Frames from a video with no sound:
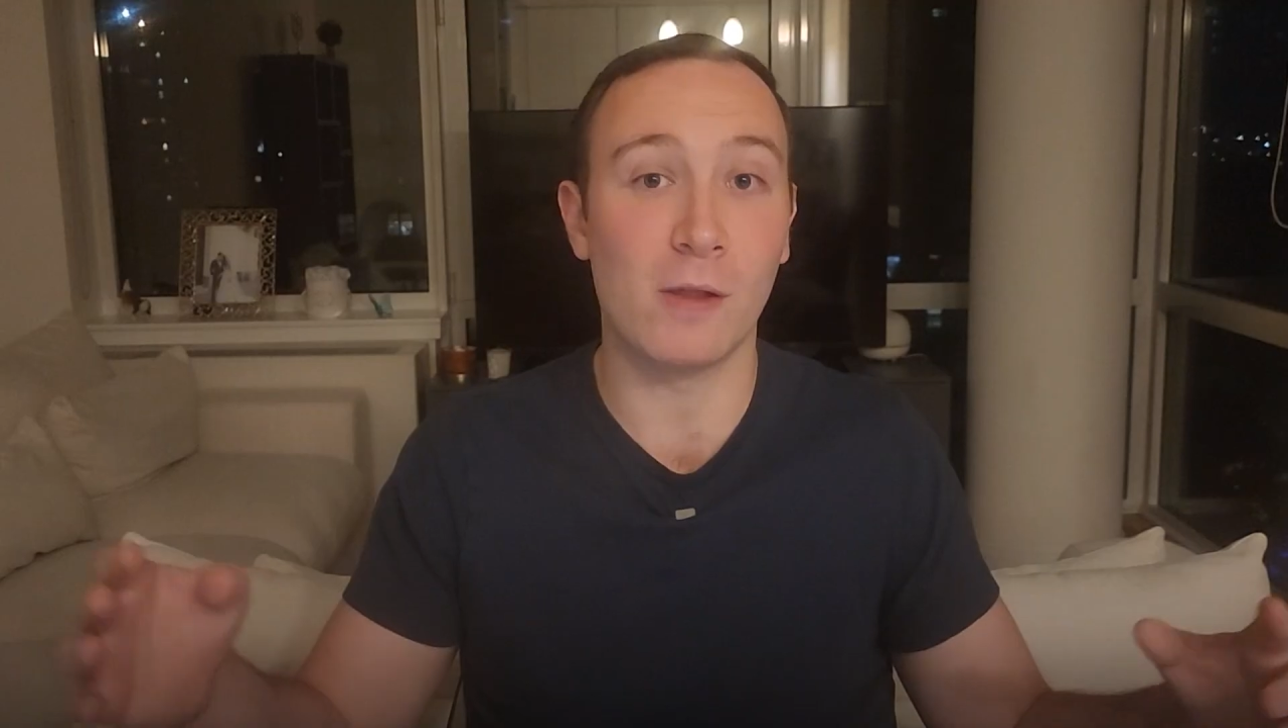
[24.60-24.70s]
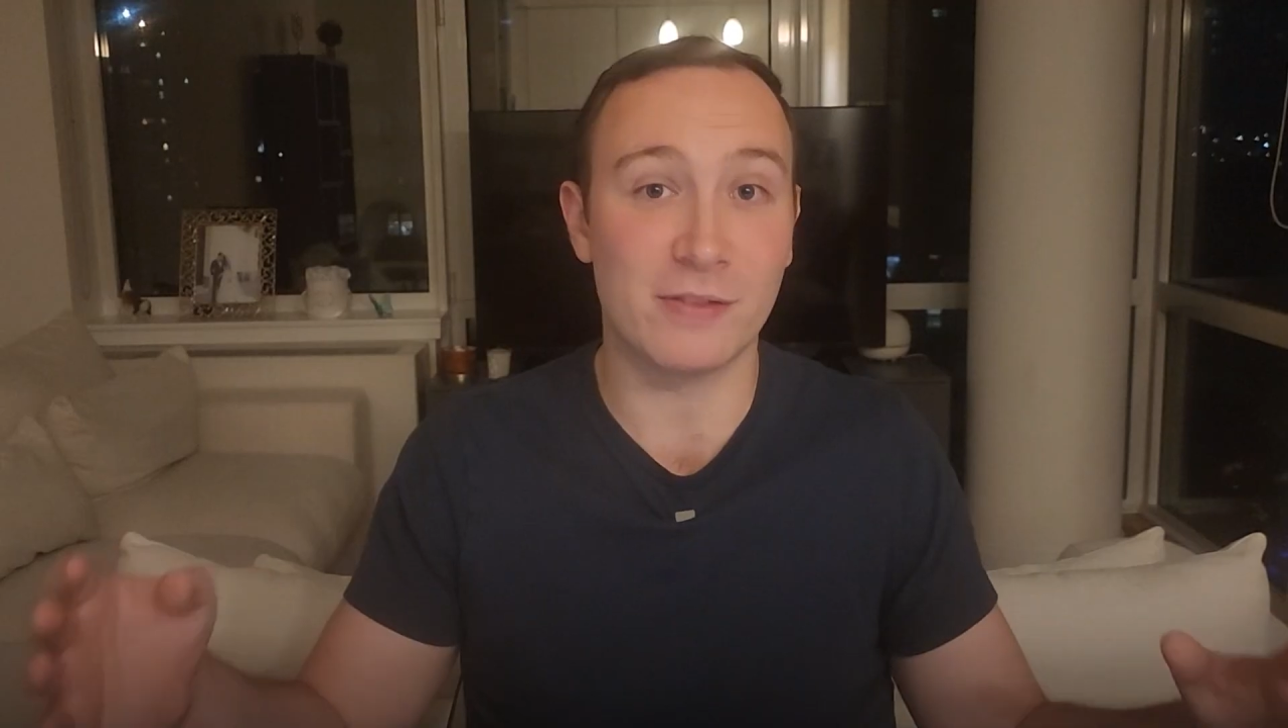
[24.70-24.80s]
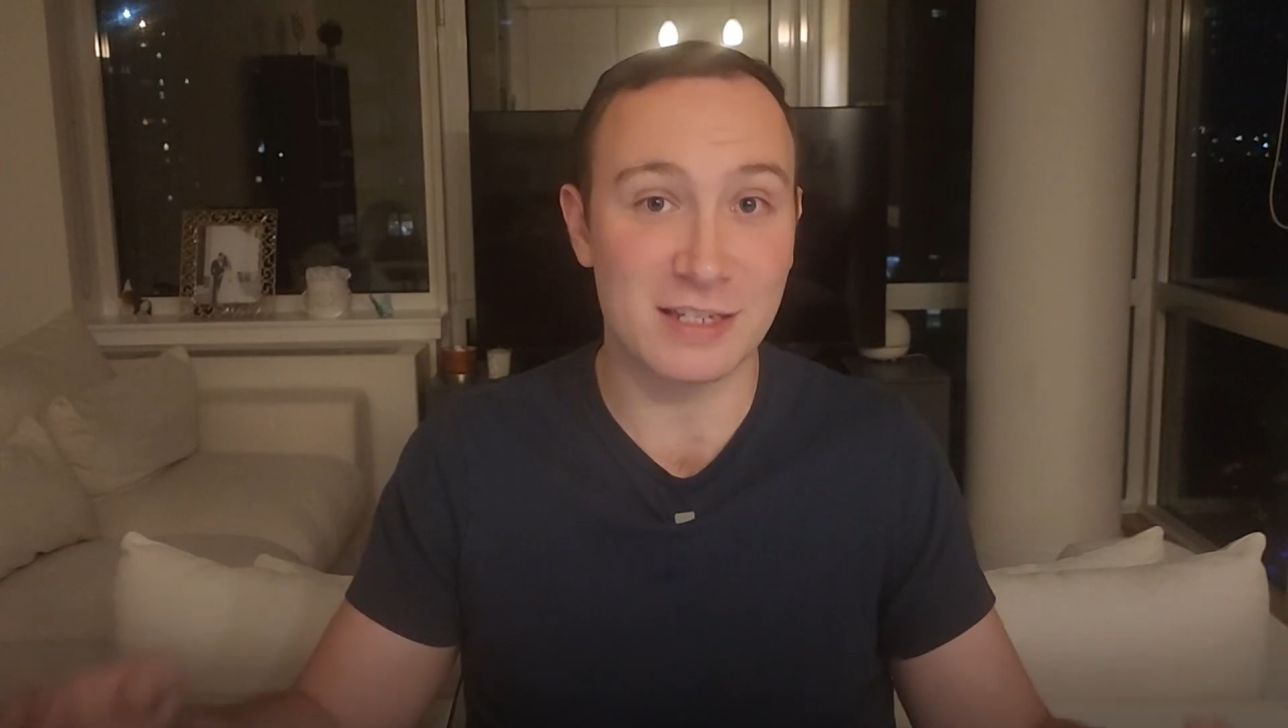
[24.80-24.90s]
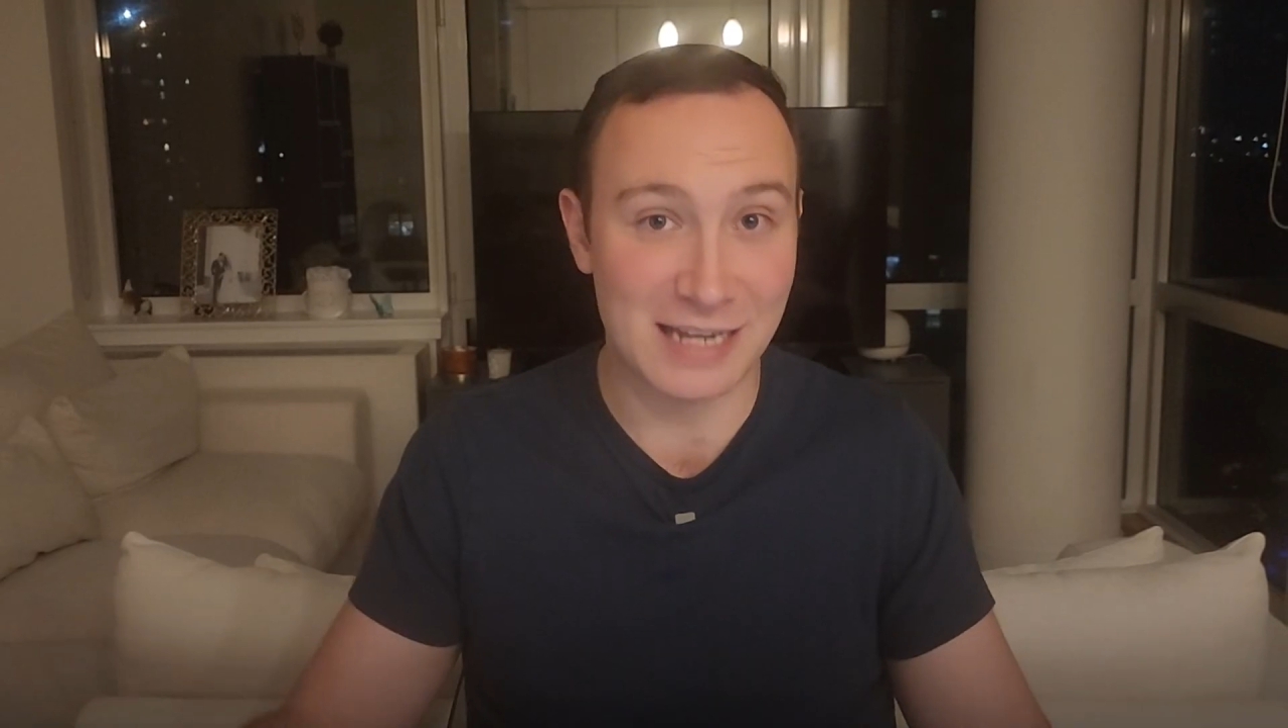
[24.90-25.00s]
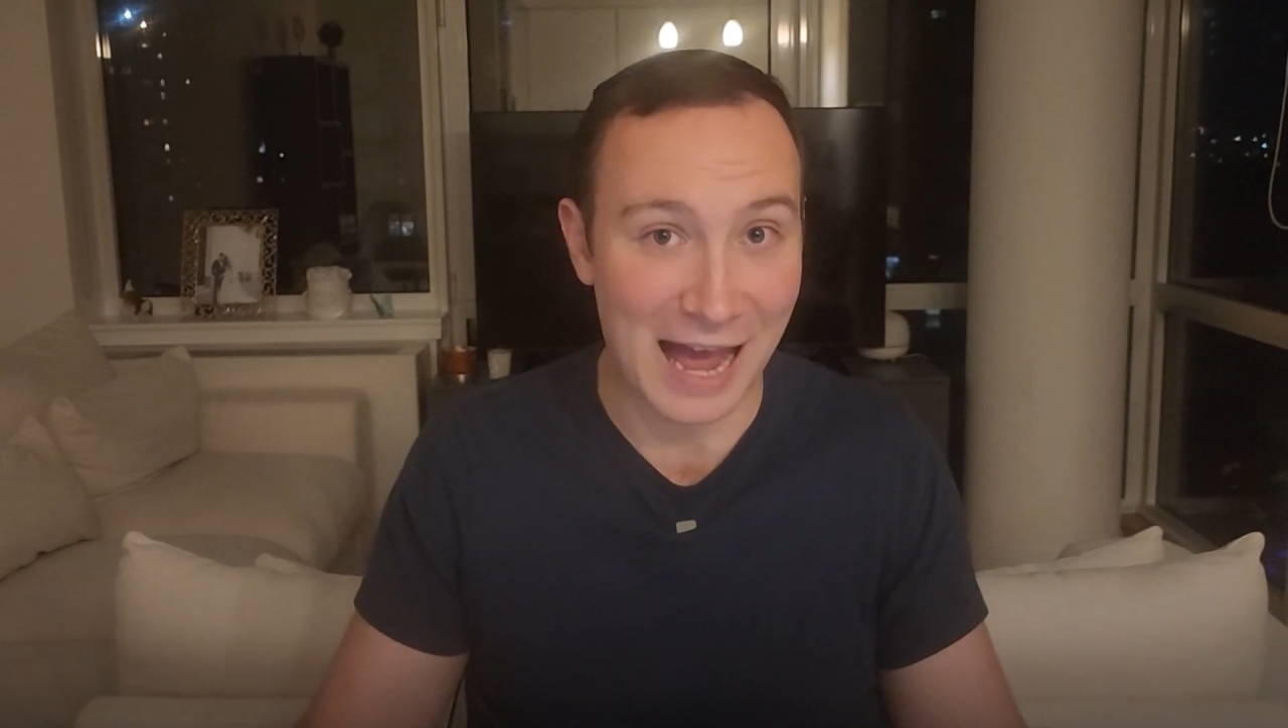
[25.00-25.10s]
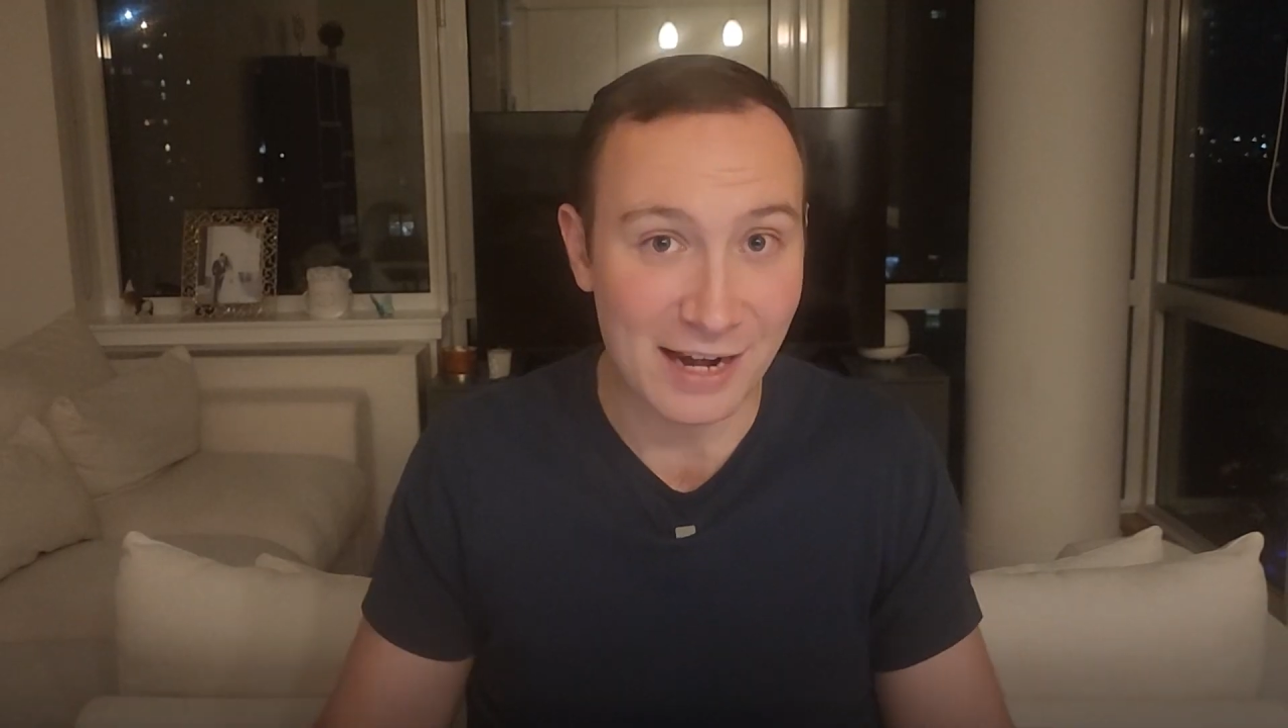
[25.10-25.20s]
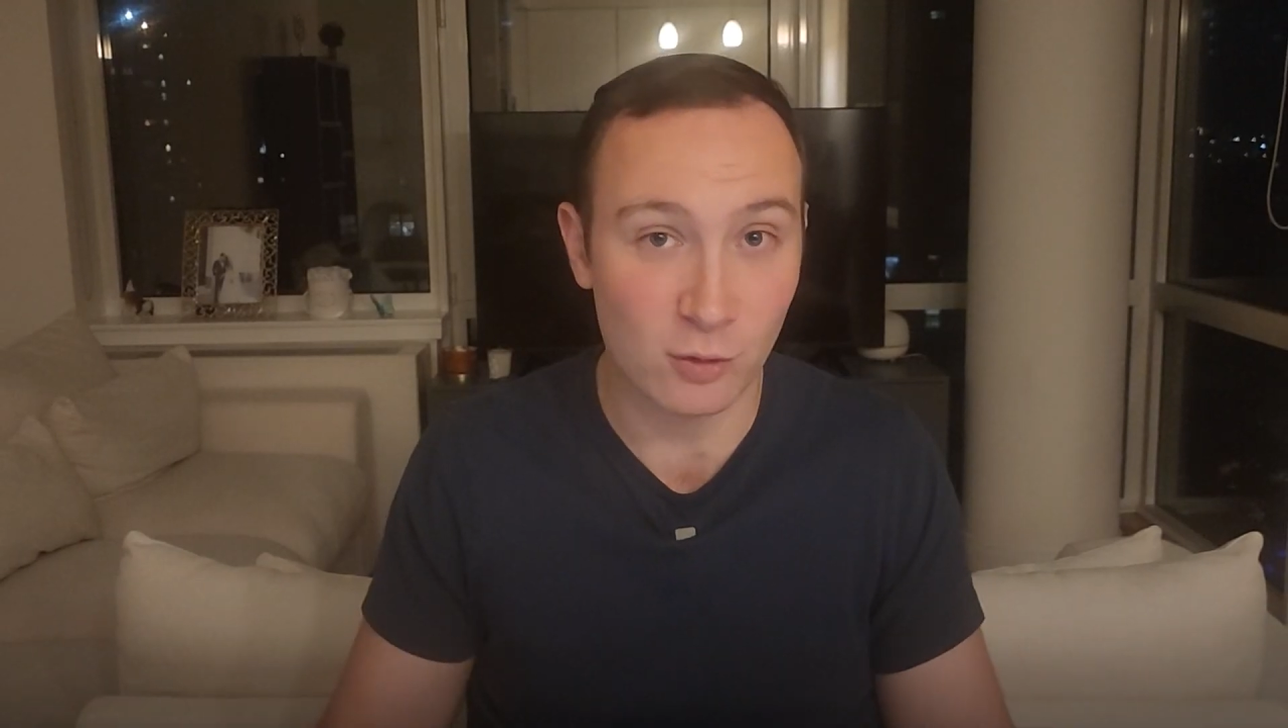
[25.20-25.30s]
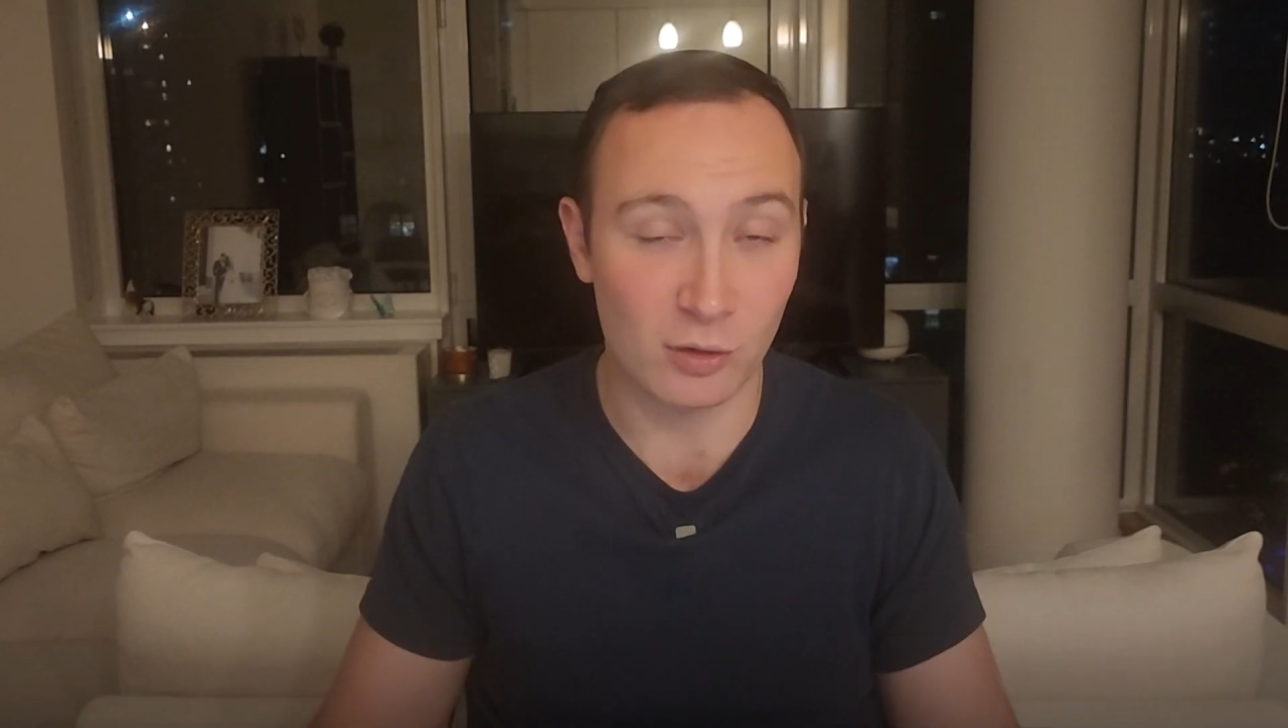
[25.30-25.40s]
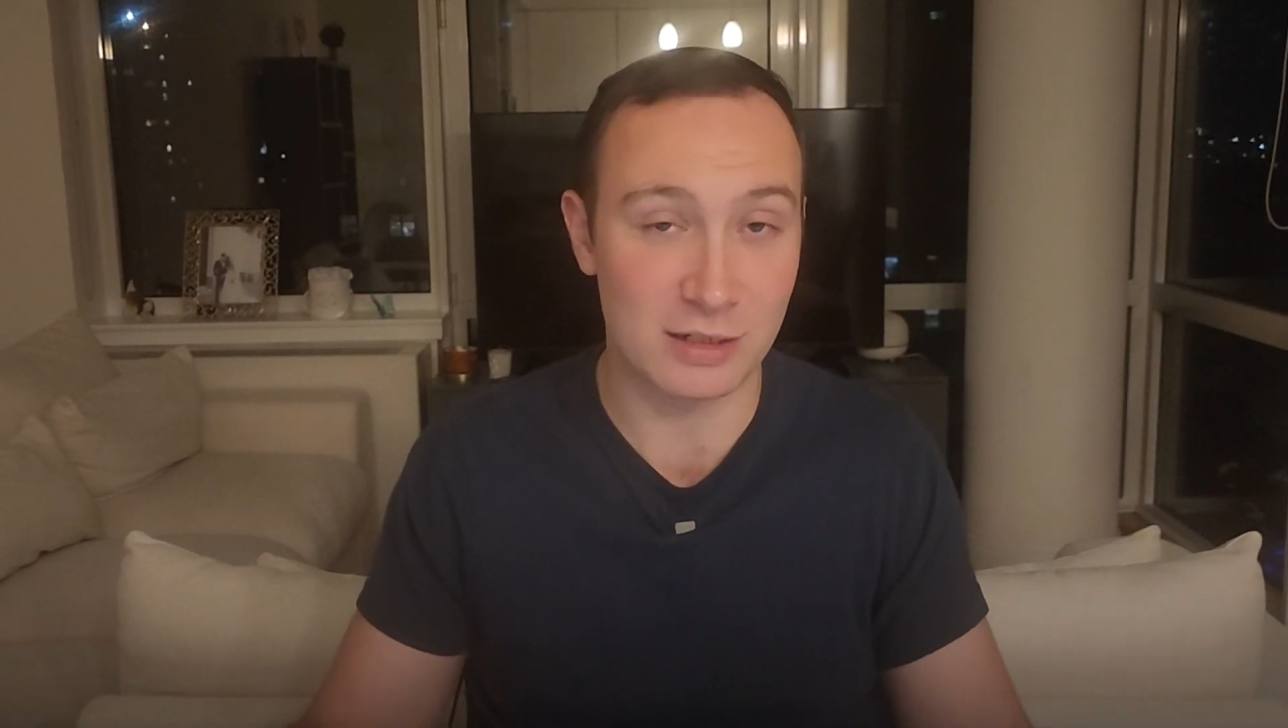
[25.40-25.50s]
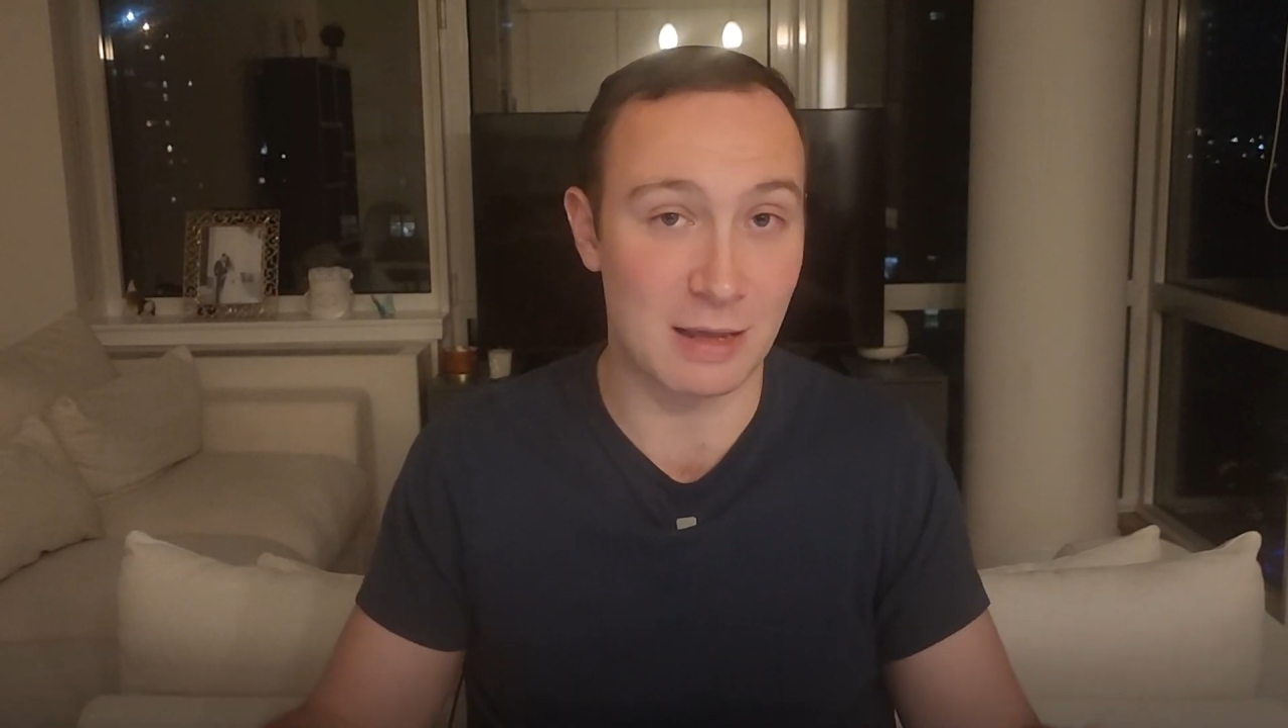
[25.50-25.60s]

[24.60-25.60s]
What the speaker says: of these categories